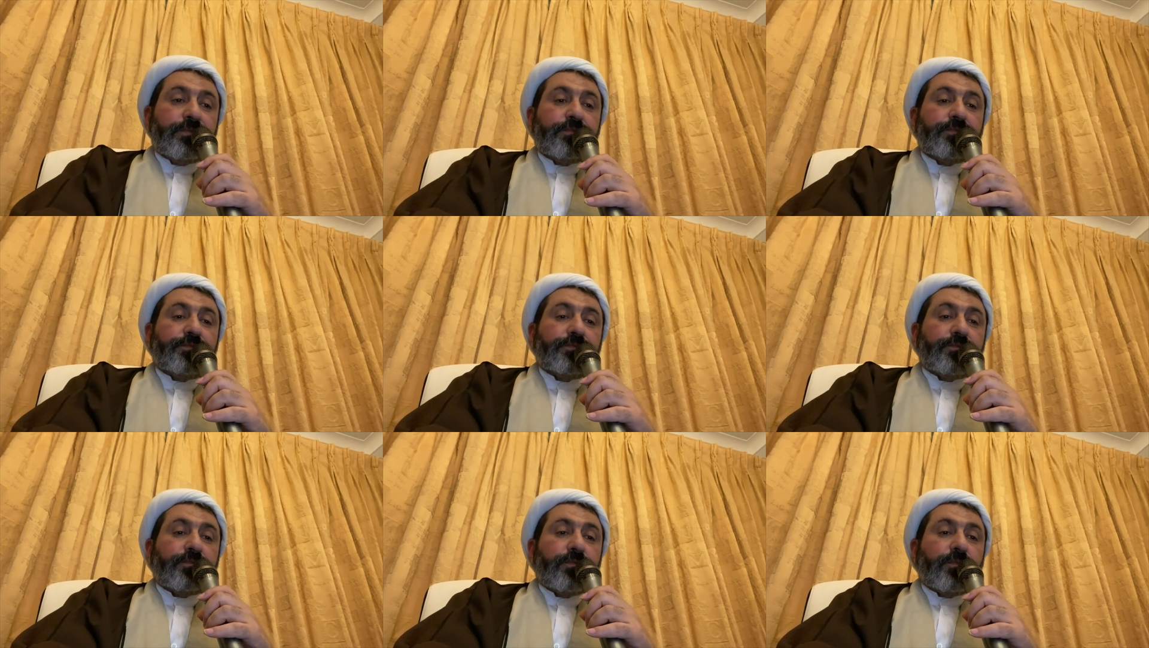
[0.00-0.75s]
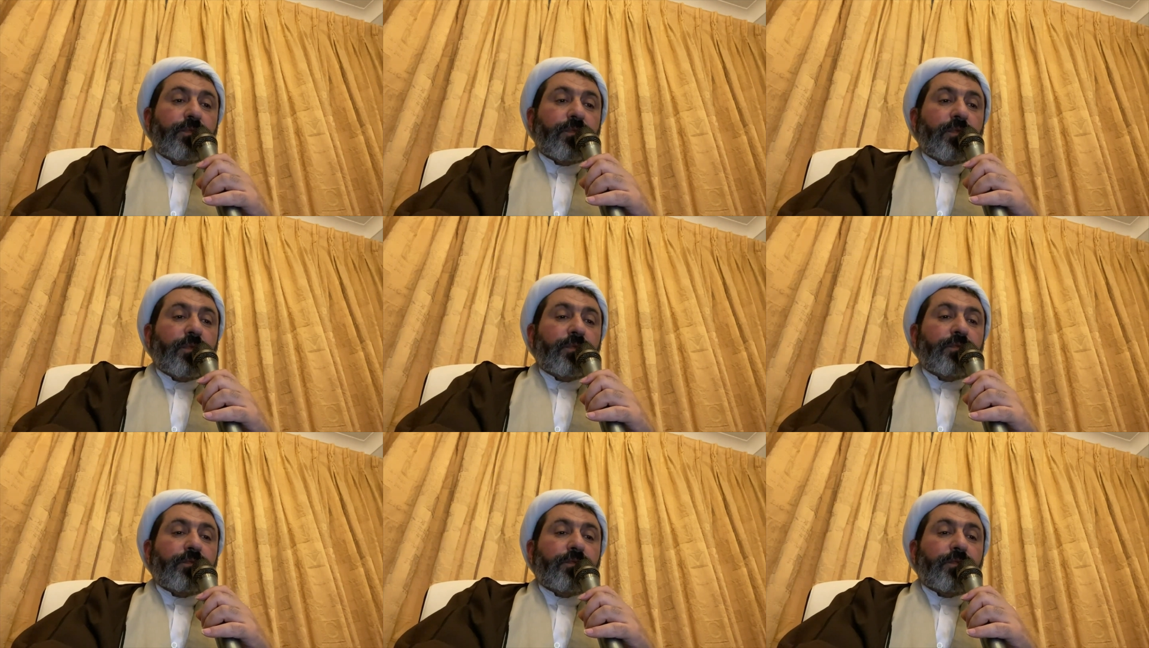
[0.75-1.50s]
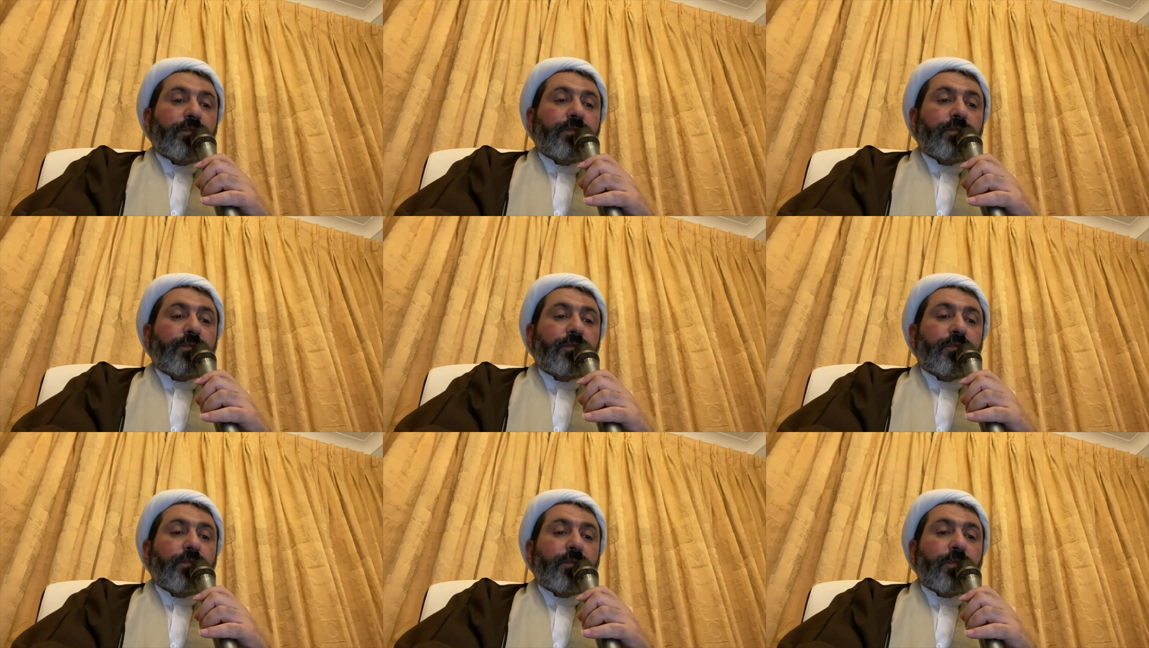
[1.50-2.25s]

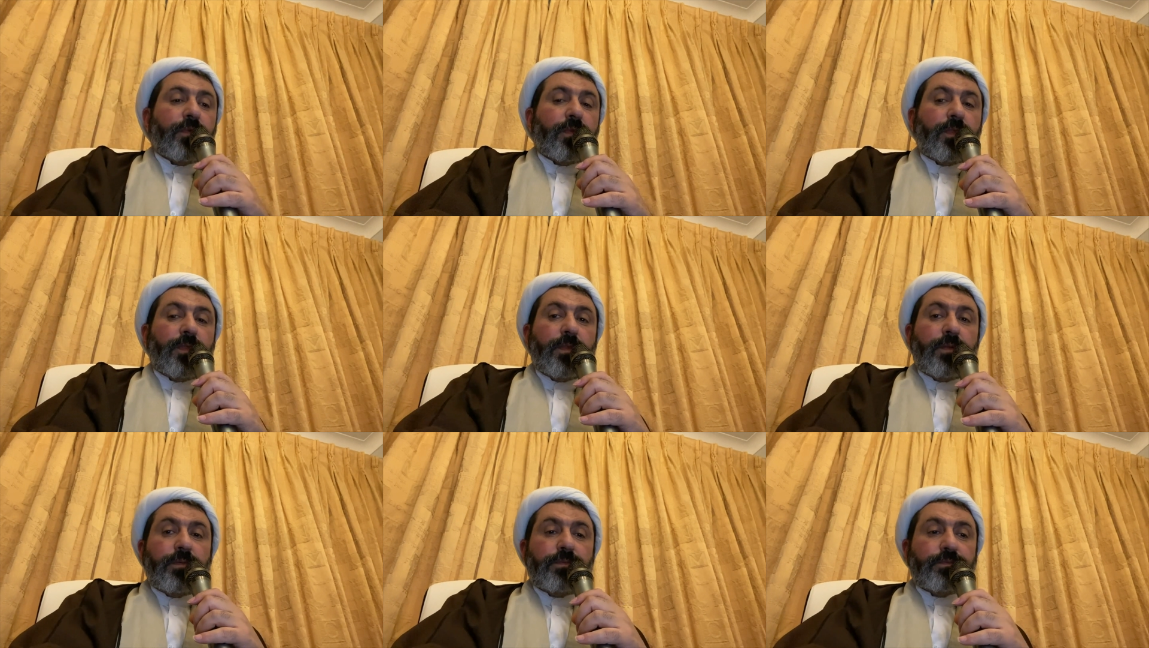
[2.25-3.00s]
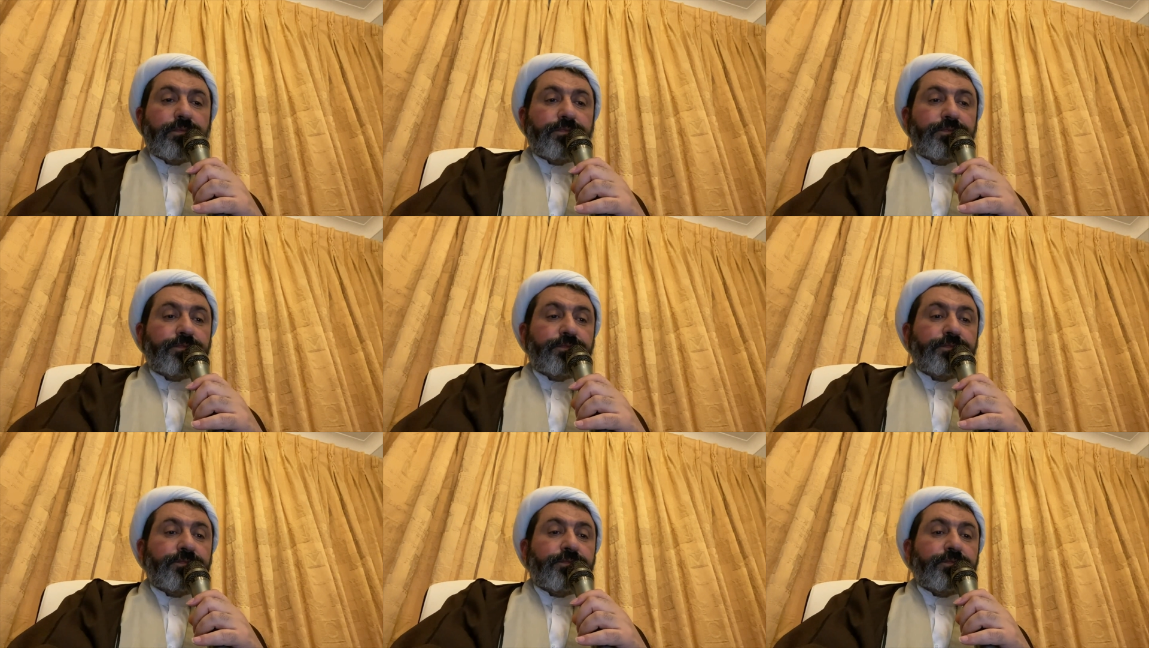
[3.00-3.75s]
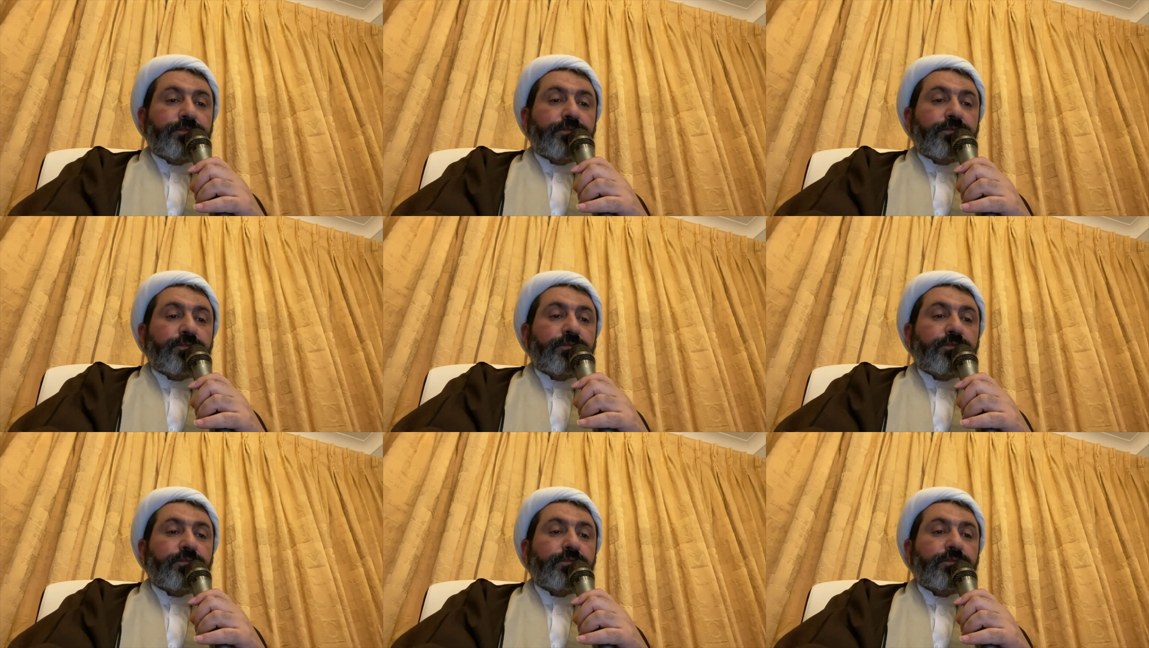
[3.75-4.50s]

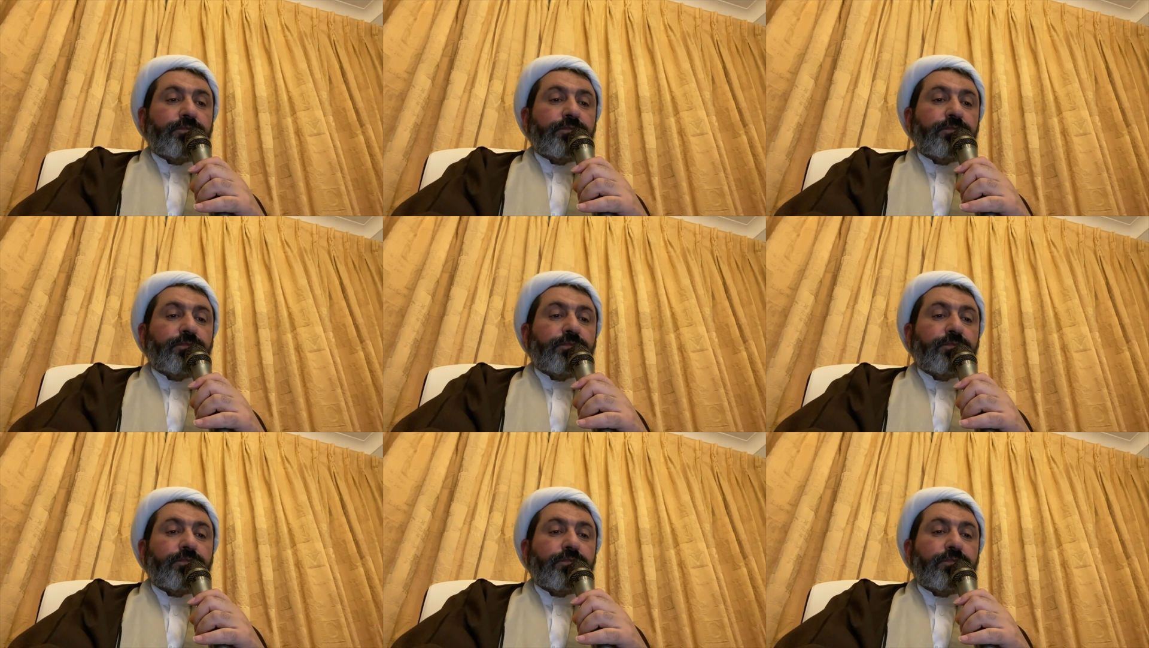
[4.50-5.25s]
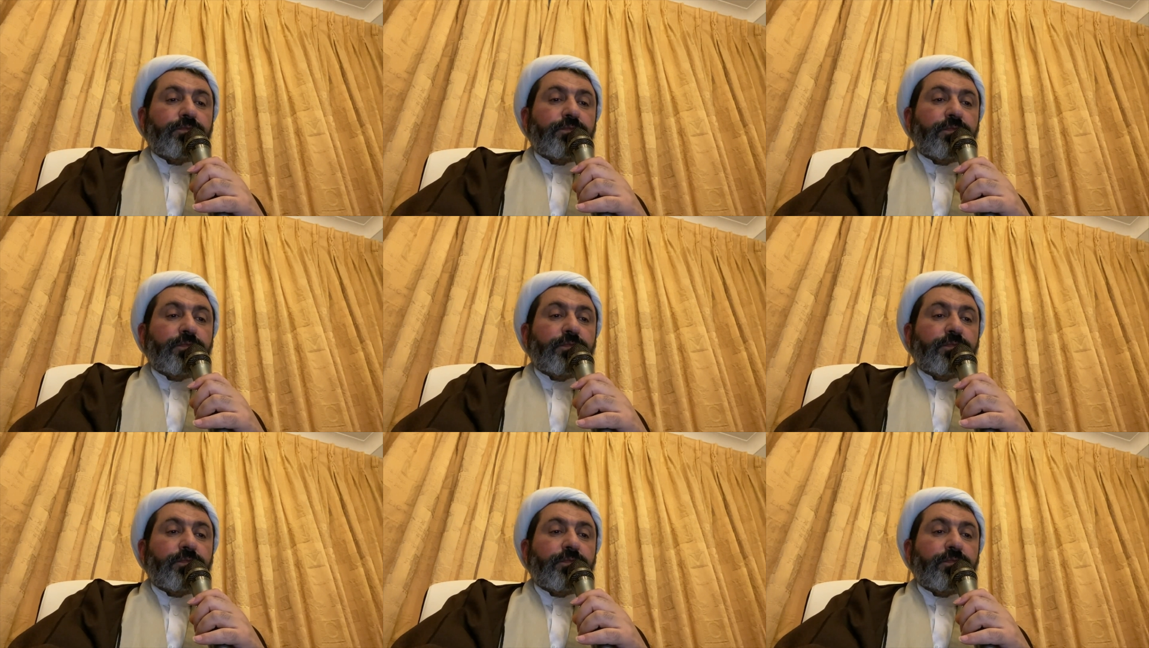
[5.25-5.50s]
(no one is talking)